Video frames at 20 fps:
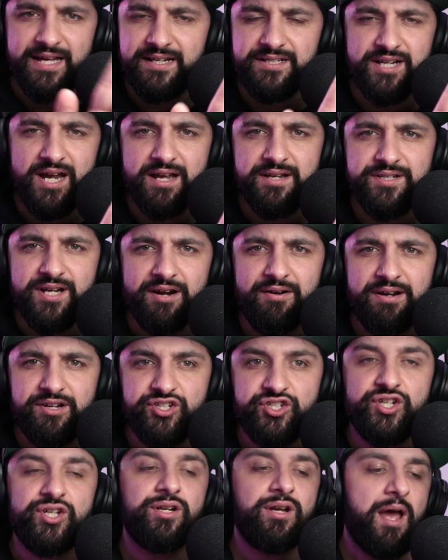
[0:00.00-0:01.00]
di
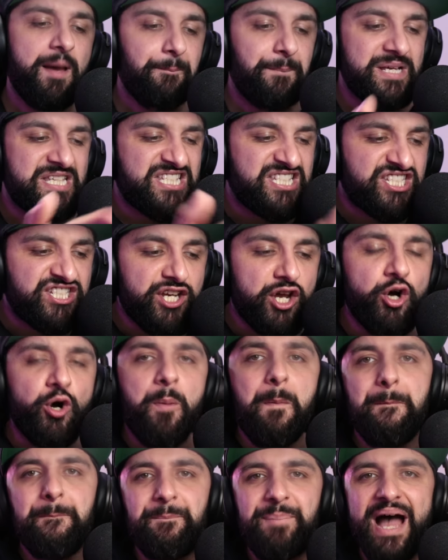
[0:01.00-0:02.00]
direction, but
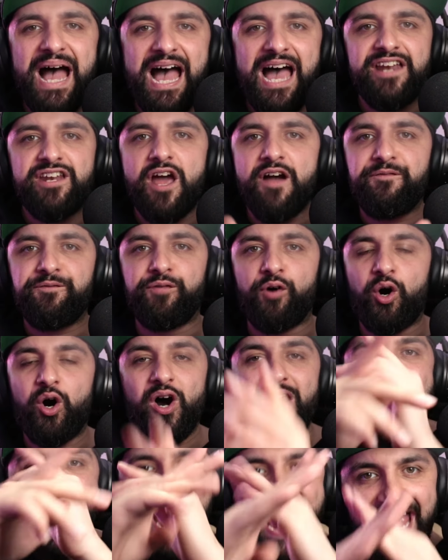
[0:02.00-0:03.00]
still bad for
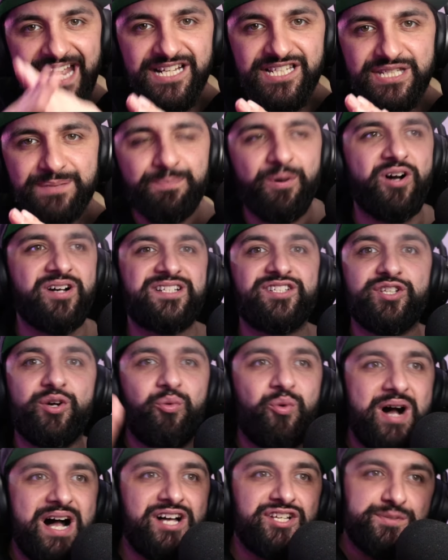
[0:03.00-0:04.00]
Xbox, the
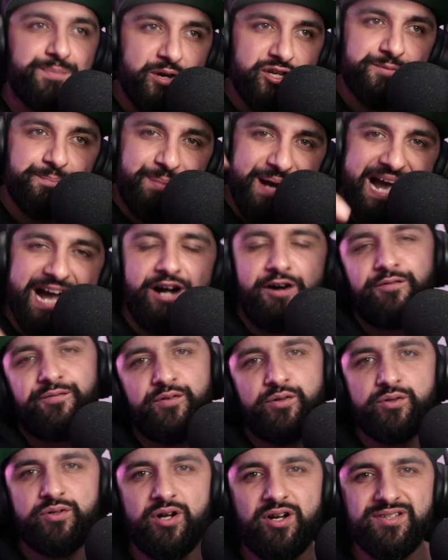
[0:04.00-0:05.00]
world's most
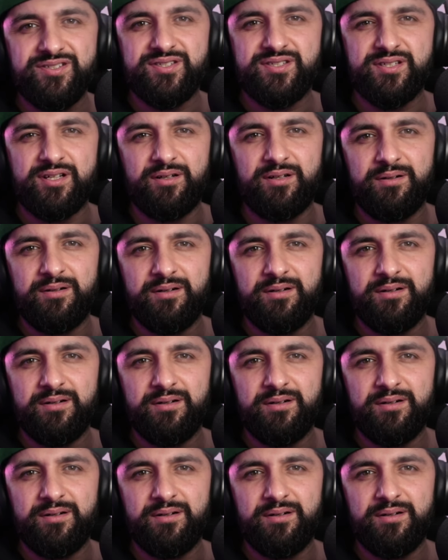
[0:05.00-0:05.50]
powerful console.